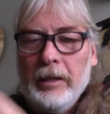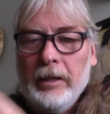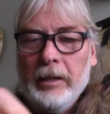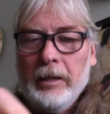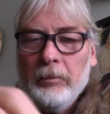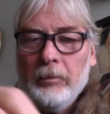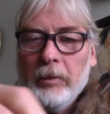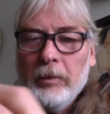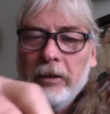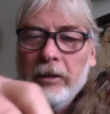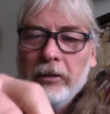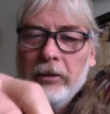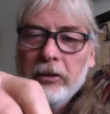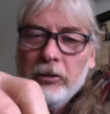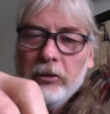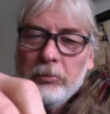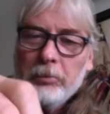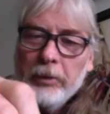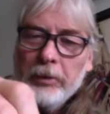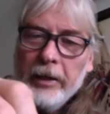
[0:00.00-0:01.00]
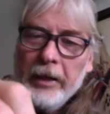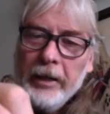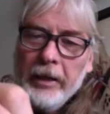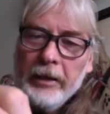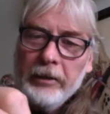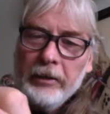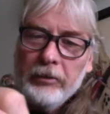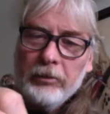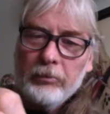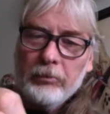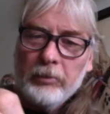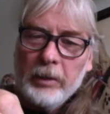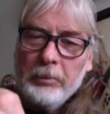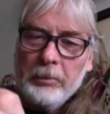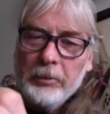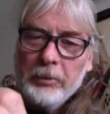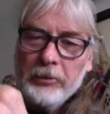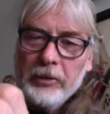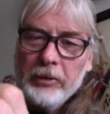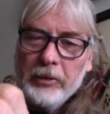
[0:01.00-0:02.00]
and one of these braids
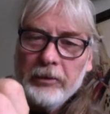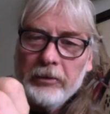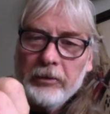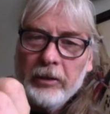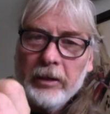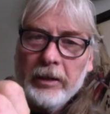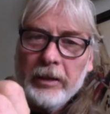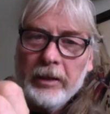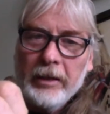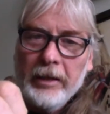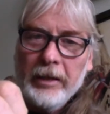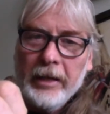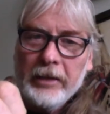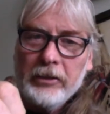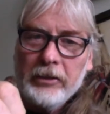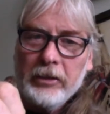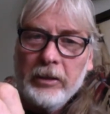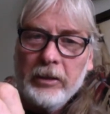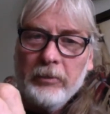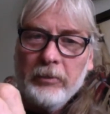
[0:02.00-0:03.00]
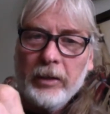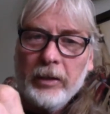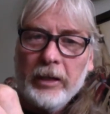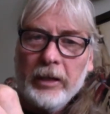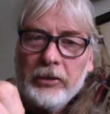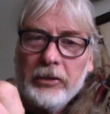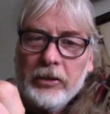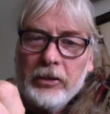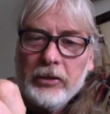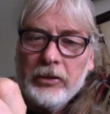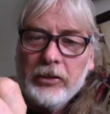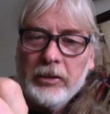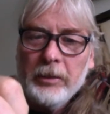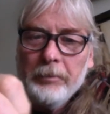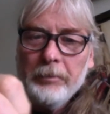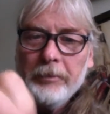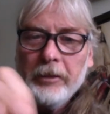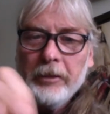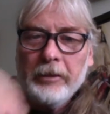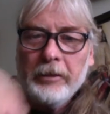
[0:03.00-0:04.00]
represents our connection and
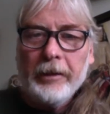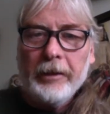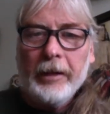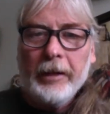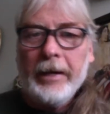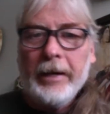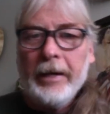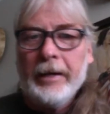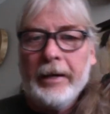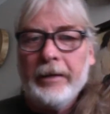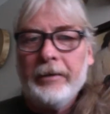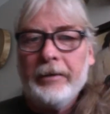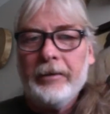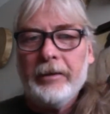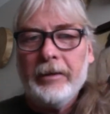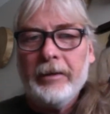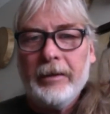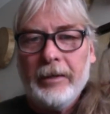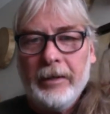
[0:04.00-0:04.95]
relationship to the land